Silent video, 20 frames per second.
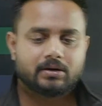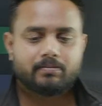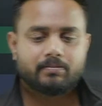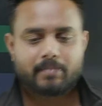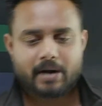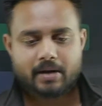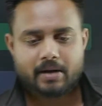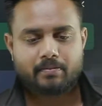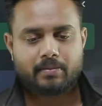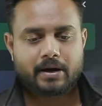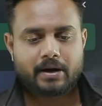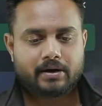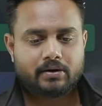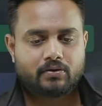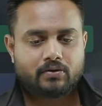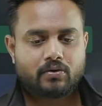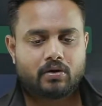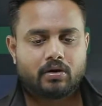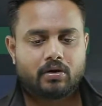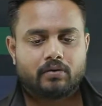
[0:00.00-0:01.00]
pipeline
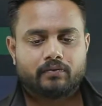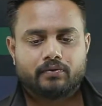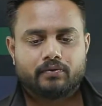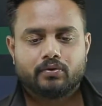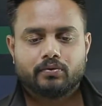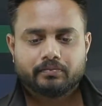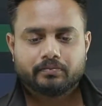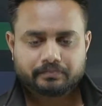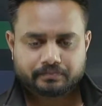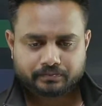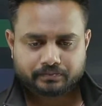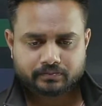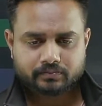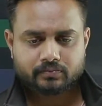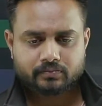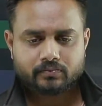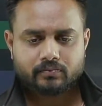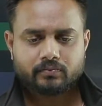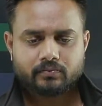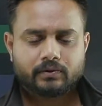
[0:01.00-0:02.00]
to all of you,
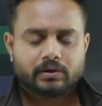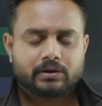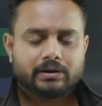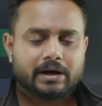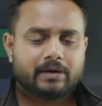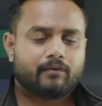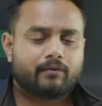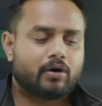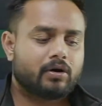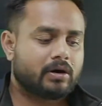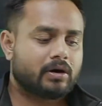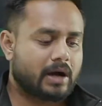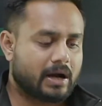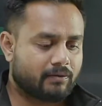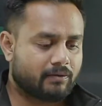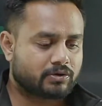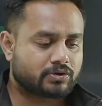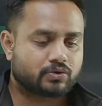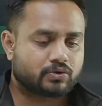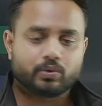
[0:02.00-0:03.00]
that what I
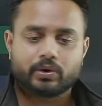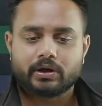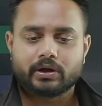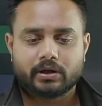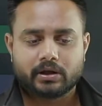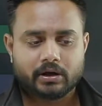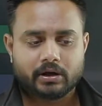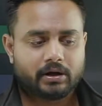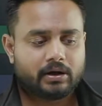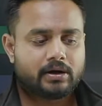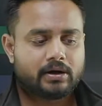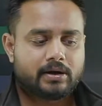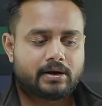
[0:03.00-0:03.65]
was doing here.